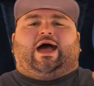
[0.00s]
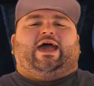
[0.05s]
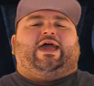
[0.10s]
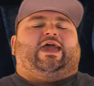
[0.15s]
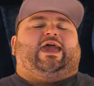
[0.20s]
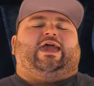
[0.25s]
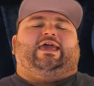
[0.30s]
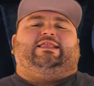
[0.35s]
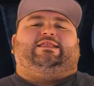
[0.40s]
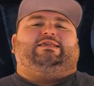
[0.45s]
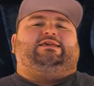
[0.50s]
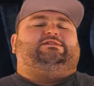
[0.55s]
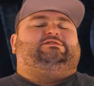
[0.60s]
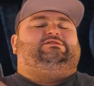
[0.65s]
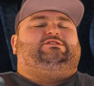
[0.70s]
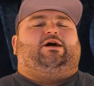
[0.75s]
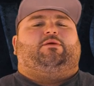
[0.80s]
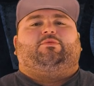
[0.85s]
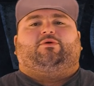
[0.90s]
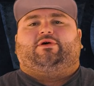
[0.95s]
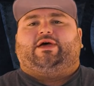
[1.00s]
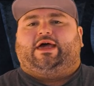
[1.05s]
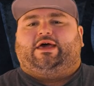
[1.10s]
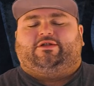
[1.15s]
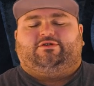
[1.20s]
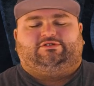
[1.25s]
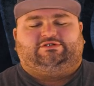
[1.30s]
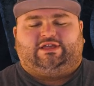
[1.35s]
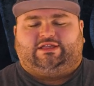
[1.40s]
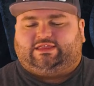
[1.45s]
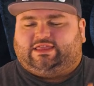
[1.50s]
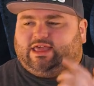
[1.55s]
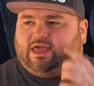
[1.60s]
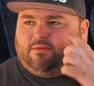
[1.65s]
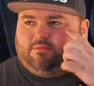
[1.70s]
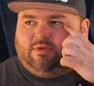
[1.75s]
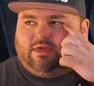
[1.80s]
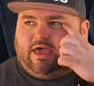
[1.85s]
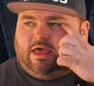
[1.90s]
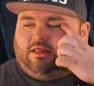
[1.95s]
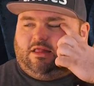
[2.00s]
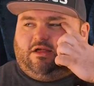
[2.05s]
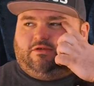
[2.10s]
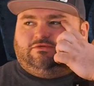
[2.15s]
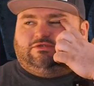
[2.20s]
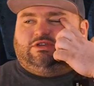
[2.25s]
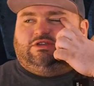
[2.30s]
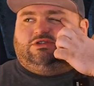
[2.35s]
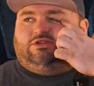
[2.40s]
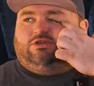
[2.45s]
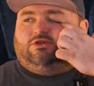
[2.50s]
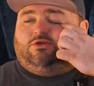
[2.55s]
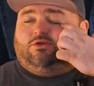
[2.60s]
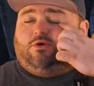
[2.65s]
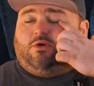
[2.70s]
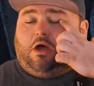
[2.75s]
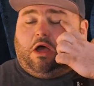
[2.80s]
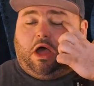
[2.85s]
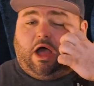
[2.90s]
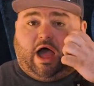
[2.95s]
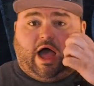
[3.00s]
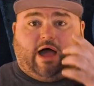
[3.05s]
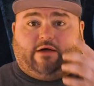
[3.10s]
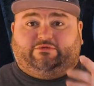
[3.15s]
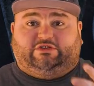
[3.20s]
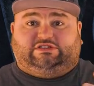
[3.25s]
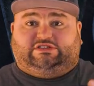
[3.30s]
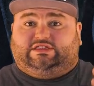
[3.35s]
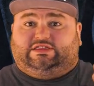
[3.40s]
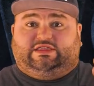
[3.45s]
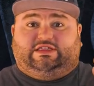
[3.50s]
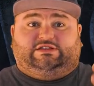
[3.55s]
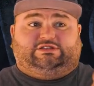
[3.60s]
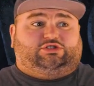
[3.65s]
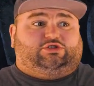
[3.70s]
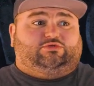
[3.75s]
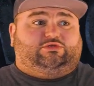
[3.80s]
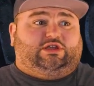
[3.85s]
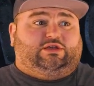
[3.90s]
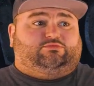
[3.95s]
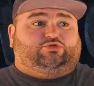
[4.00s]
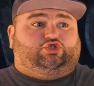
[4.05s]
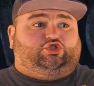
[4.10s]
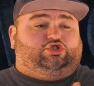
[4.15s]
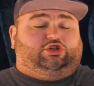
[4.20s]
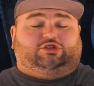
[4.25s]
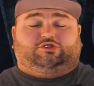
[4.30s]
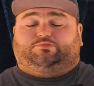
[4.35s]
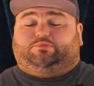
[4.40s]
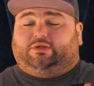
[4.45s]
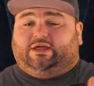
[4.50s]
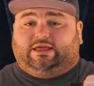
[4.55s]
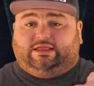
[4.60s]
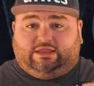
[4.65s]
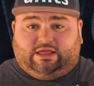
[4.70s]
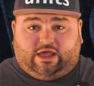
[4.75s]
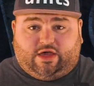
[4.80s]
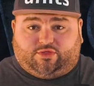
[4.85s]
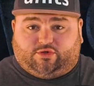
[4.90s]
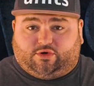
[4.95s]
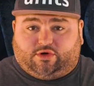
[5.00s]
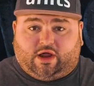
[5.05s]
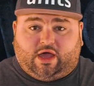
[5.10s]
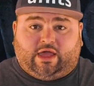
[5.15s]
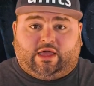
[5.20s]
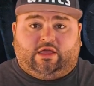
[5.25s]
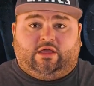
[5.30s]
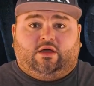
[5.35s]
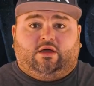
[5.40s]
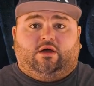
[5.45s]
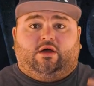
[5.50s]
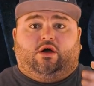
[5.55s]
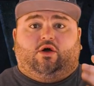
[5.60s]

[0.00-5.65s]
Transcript: I hate these double headers that the NBA loves to do. Obviously, these two teams just played the other night.